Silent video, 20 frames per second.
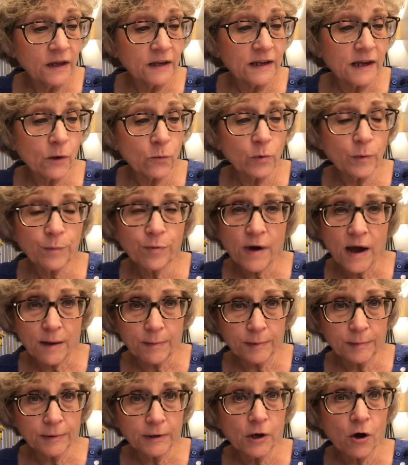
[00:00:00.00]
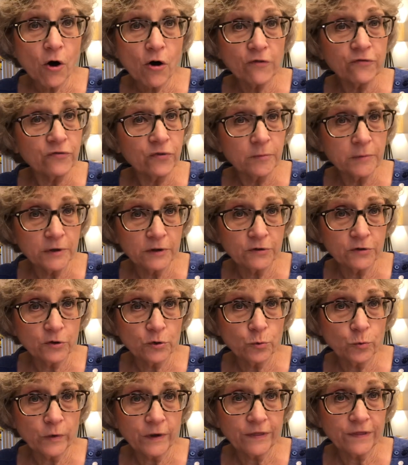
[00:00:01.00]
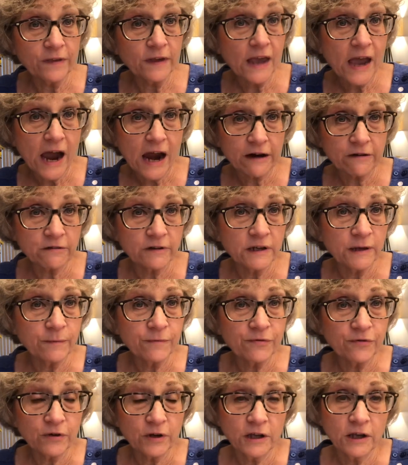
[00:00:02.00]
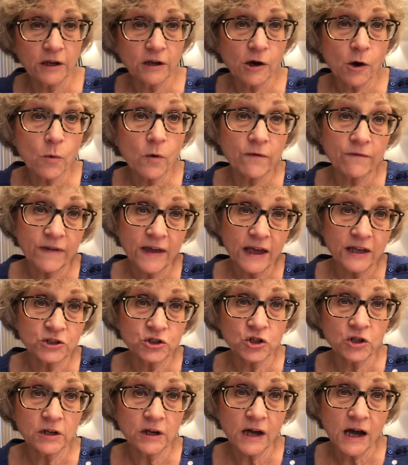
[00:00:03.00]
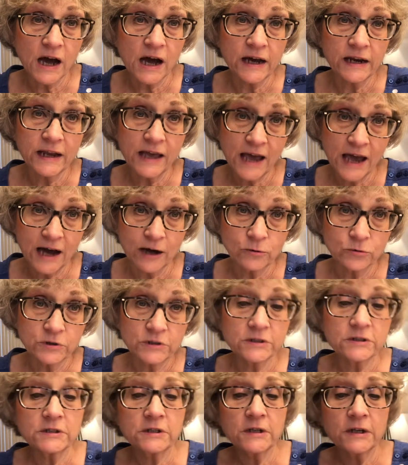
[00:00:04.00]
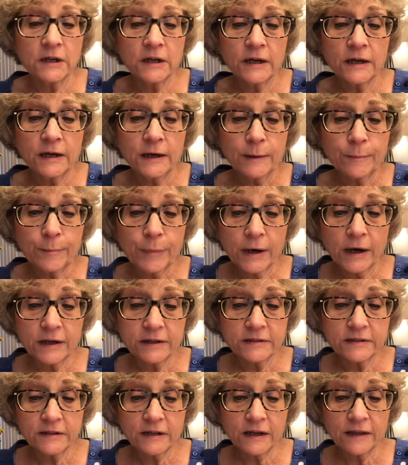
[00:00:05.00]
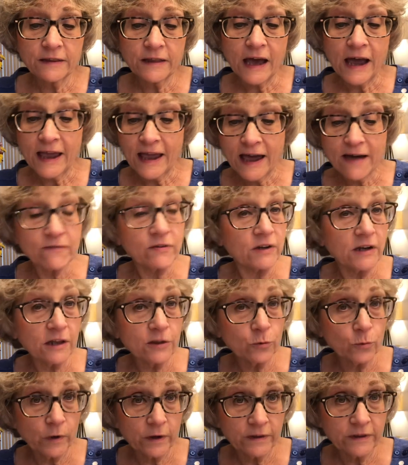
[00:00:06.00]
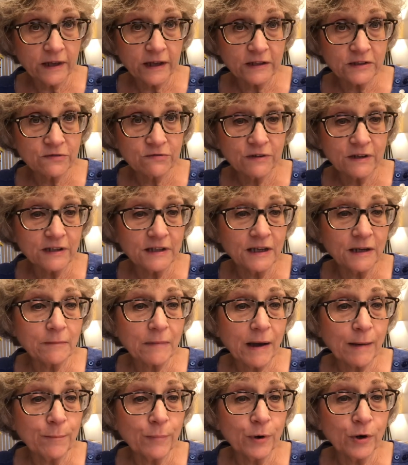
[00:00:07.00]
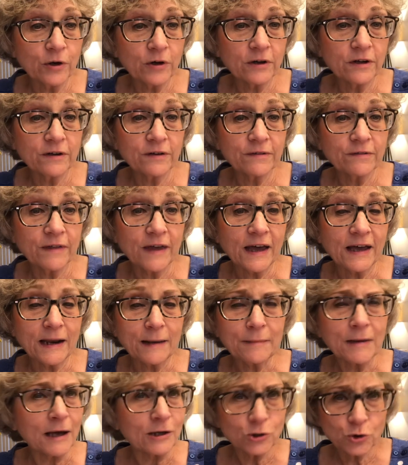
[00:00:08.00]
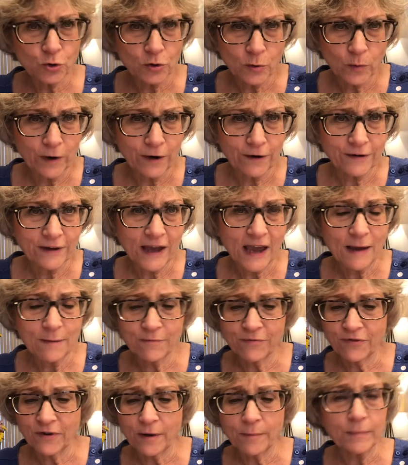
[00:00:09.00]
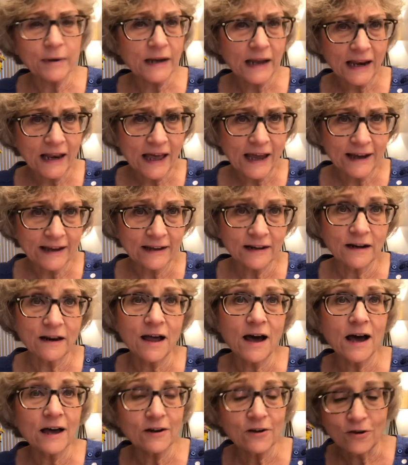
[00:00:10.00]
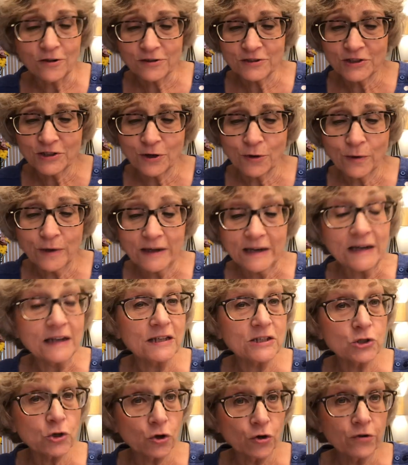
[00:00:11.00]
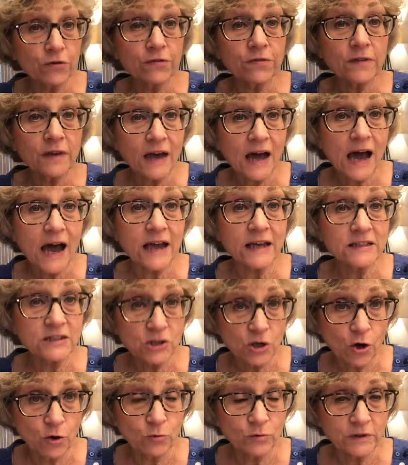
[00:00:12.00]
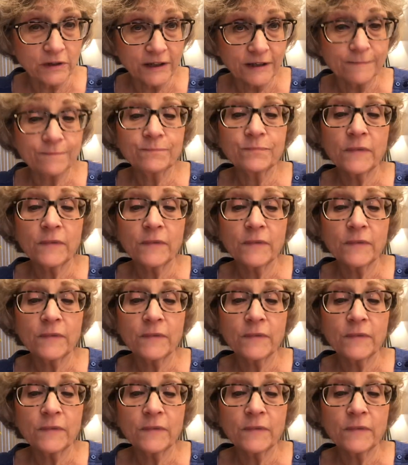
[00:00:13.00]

Now, we're probably all familiar with the acronym for ego of edging God out, but I have another one that's written in my book that I'm not sure where it came from, but I like it a lot also, and it is Earth Guides Only